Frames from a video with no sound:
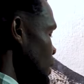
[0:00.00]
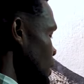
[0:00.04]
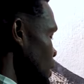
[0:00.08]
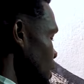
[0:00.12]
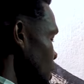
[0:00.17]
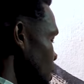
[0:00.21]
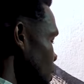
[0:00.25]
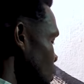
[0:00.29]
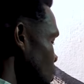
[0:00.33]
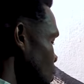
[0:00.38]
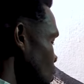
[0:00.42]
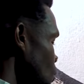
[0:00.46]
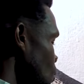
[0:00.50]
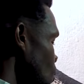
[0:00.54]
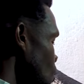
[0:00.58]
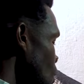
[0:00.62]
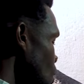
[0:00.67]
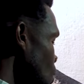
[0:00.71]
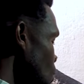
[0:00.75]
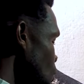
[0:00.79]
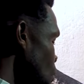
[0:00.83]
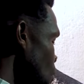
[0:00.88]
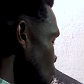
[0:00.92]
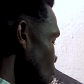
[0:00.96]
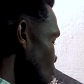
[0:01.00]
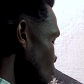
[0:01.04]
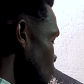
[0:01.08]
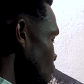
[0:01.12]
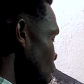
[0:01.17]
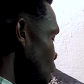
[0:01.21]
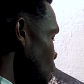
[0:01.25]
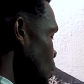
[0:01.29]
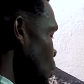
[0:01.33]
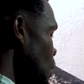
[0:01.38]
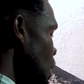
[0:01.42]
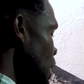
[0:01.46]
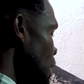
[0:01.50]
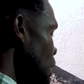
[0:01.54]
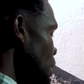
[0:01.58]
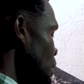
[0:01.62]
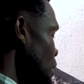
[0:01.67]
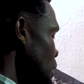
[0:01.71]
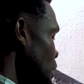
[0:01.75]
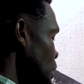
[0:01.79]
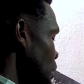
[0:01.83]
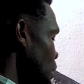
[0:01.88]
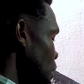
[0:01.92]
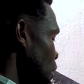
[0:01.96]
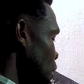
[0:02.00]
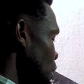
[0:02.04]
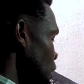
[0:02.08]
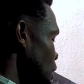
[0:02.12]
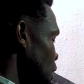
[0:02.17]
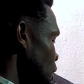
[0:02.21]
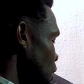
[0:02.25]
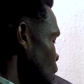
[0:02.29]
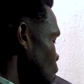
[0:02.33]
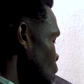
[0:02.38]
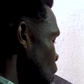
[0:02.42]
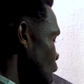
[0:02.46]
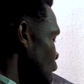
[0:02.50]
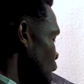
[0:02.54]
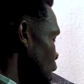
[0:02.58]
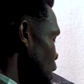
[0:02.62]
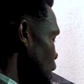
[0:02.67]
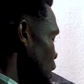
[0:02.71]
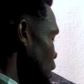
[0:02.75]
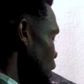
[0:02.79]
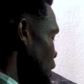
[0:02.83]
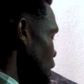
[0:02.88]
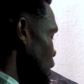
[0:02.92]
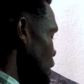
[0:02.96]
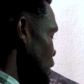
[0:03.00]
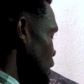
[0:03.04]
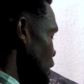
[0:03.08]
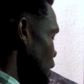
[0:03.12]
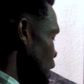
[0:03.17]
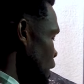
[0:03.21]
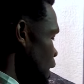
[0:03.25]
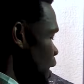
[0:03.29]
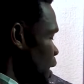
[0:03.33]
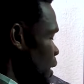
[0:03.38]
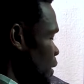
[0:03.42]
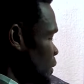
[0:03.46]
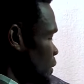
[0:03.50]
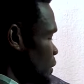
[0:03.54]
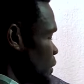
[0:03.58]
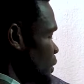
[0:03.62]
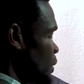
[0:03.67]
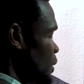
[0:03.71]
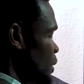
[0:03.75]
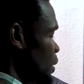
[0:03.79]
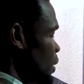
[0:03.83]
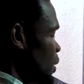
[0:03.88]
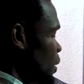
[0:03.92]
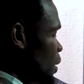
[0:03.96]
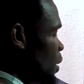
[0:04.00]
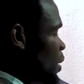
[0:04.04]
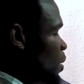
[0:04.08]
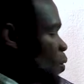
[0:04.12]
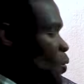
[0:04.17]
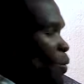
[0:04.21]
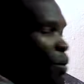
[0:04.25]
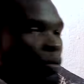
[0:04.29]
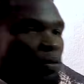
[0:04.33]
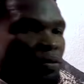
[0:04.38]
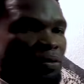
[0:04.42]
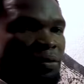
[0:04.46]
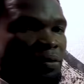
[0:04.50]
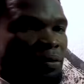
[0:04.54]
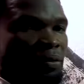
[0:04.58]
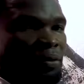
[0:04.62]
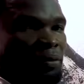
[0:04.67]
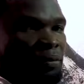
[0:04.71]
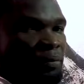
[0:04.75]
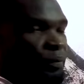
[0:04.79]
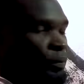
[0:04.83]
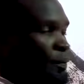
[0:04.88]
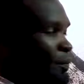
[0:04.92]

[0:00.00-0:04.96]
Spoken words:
is 1 over y dy dx equals to,